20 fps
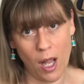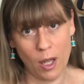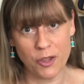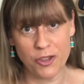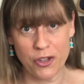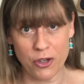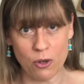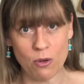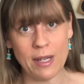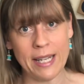I
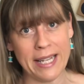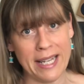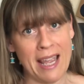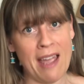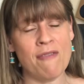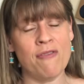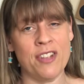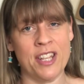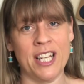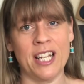do link
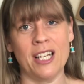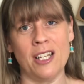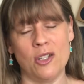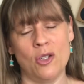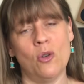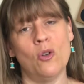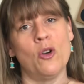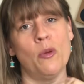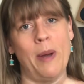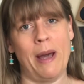everything I
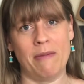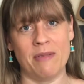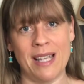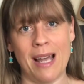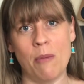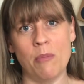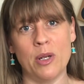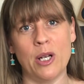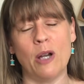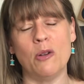talk about
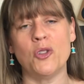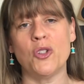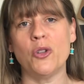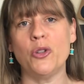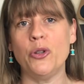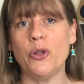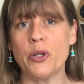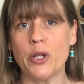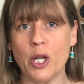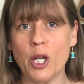down below, so
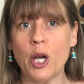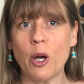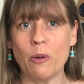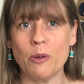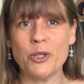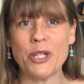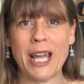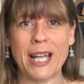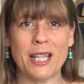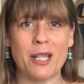you can go
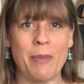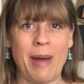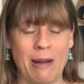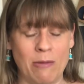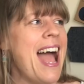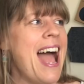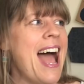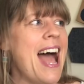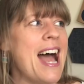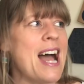and check them out.